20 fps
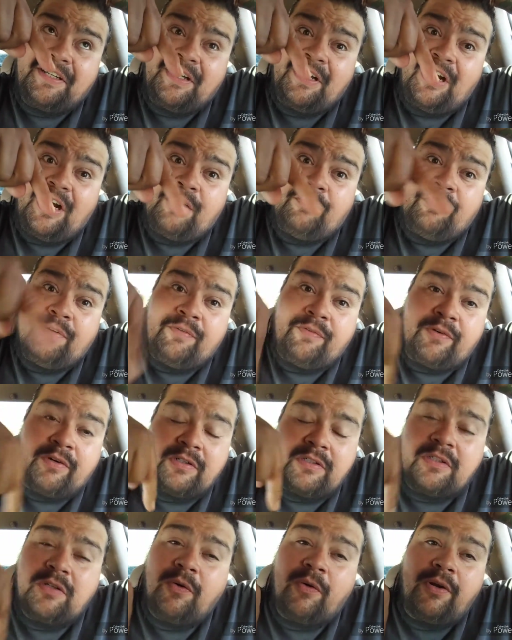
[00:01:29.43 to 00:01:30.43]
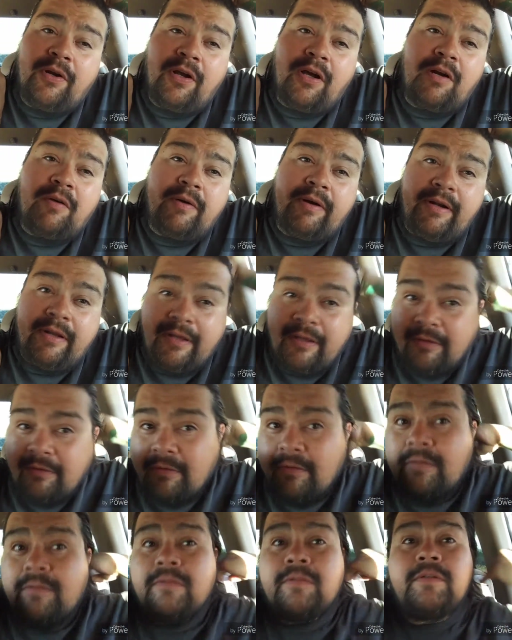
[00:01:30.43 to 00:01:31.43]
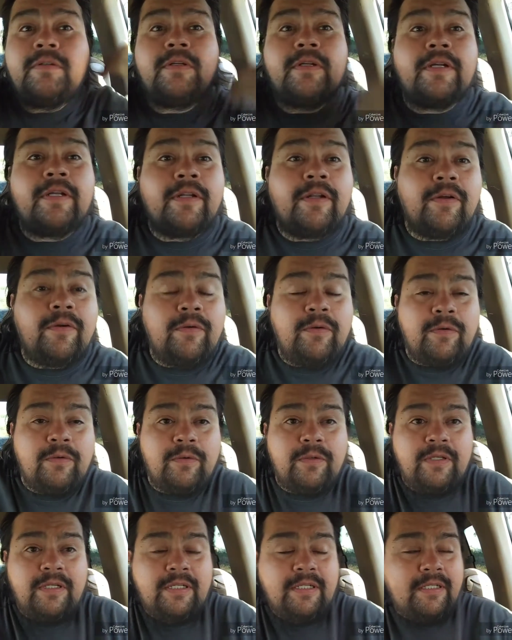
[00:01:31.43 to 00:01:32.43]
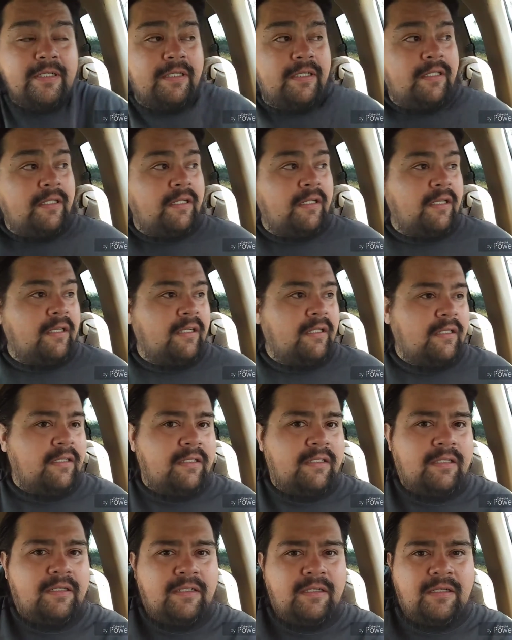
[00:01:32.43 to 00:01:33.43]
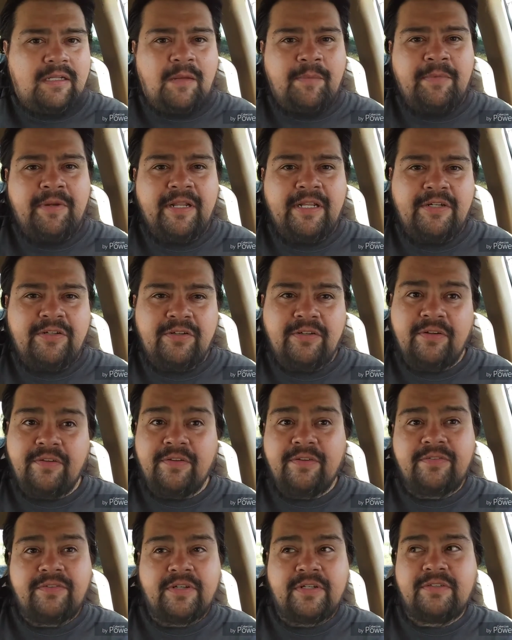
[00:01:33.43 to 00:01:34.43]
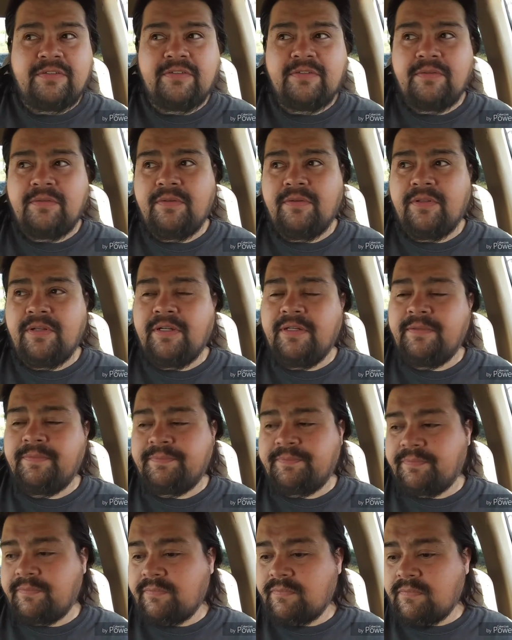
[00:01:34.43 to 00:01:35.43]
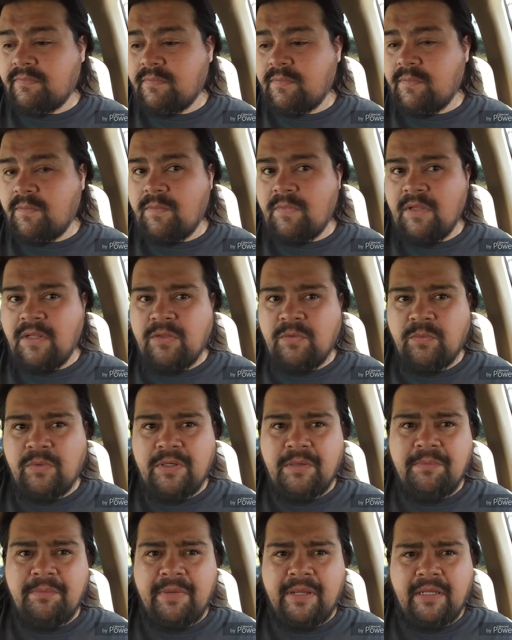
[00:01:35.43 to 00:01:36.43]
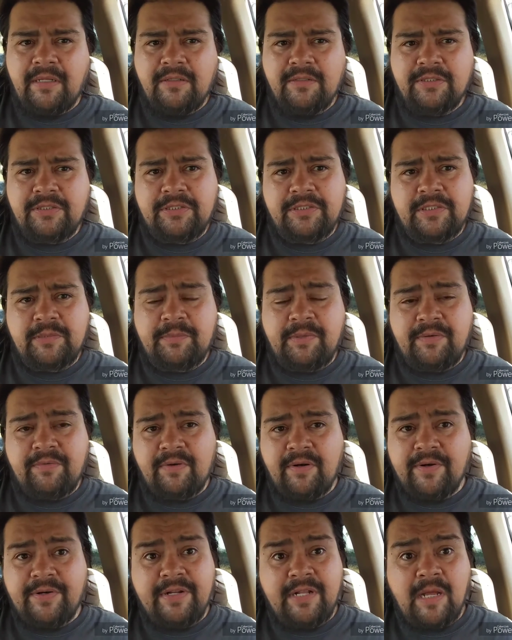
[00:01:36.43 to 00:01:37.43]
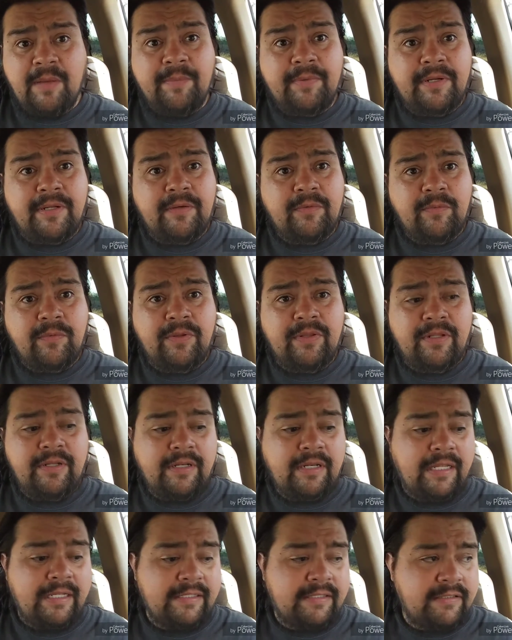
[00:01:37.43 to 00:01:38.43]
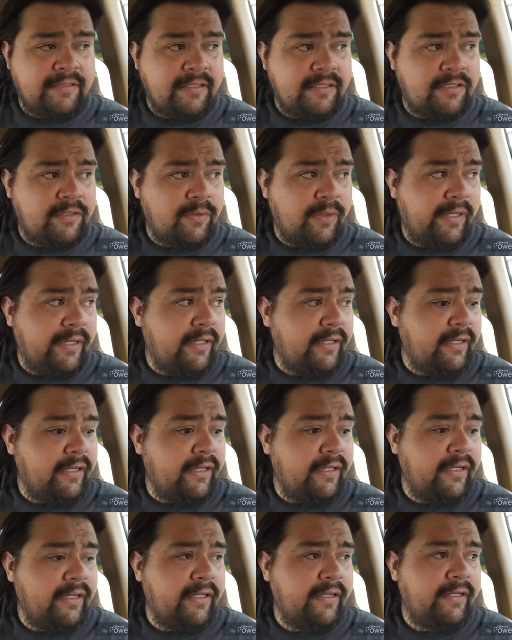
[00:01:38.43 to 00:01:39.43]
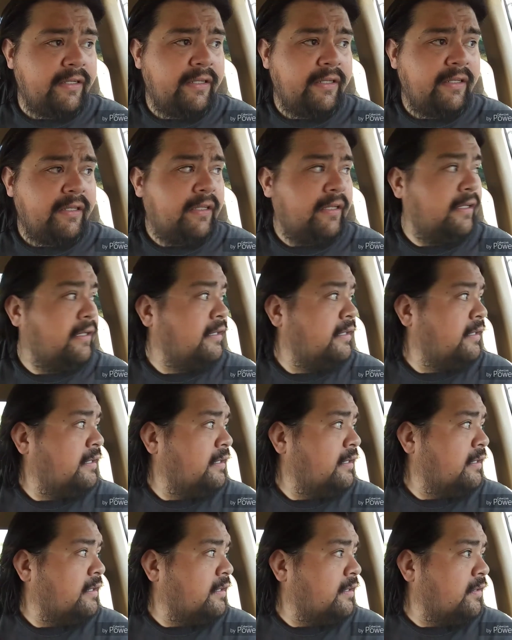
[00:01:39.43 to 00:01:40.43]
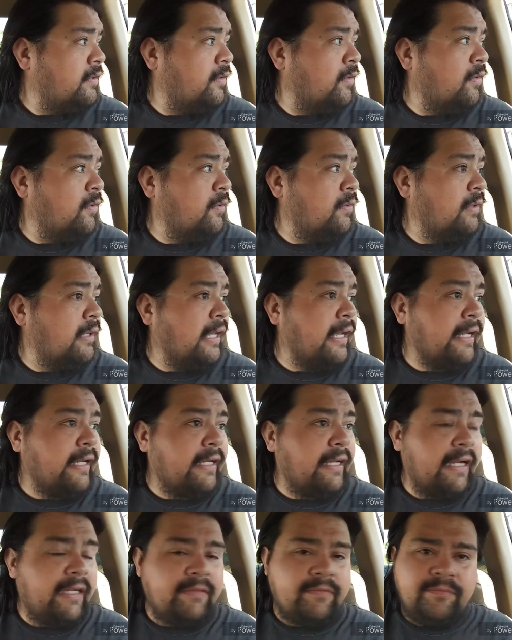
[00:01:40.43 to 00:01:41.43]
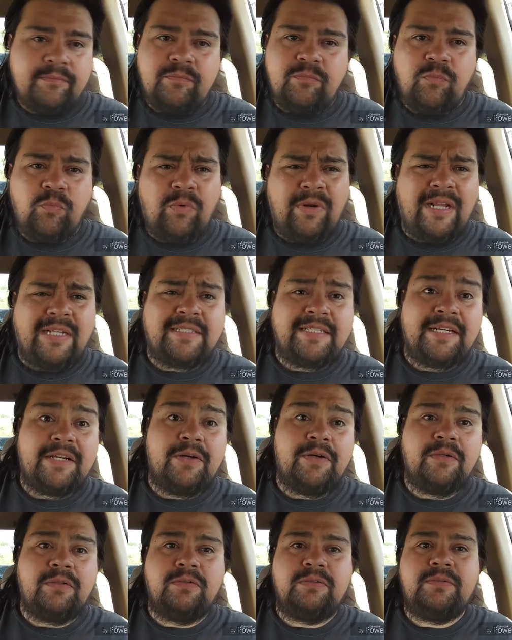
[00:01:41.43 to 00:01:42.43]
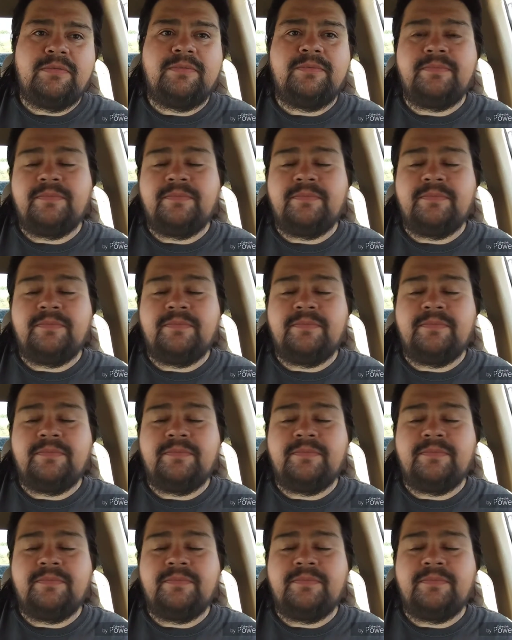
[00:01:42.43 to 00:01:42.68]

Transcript: a reverse going on right now in the whole uh, domination of the sexes thing to where males used to be very dominant within like the sexuality and the whole like um, what I say goes.